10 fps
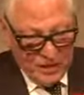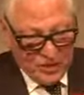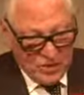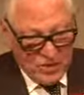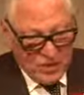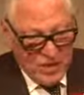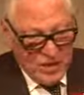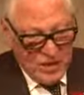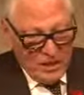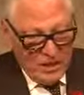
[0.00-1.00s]
Council
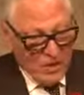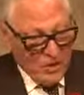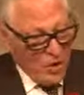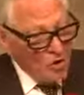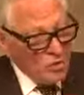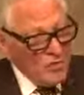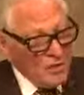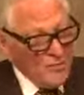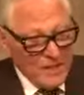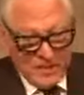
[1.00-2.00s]
can
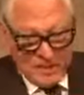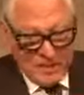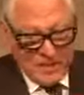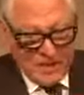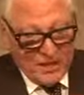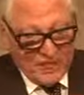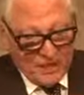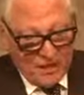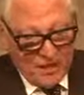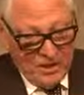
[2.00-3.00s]
only be
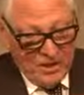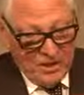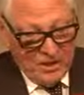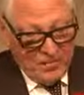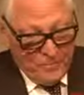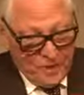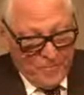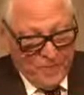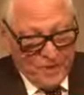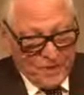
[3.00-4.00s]
successful if
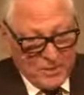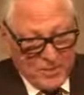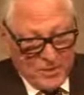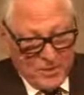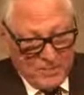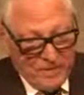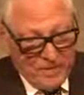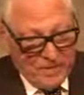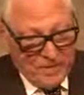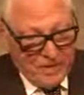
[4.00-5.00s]
public-spirited
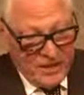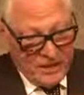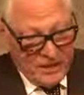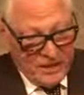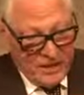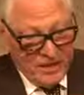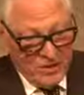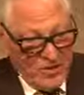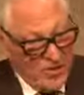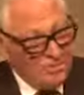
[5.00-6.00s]
business leaders
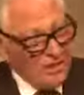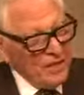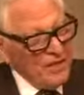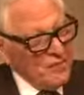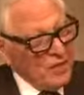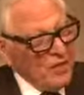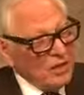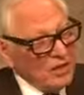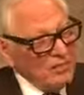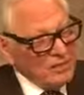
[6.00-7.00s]
are deeply
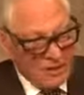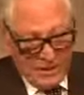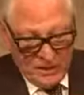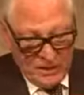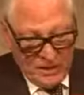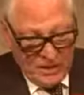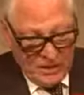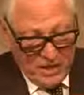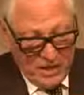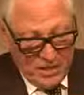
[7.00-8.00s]
involved
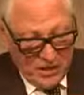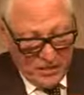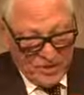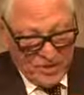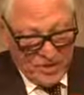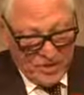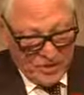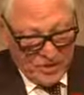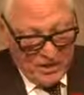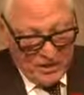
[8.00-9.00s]
in this process
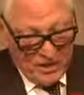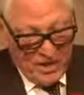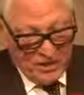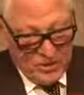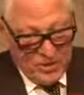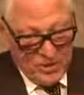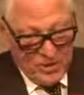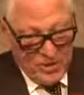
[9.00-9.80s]
and in this council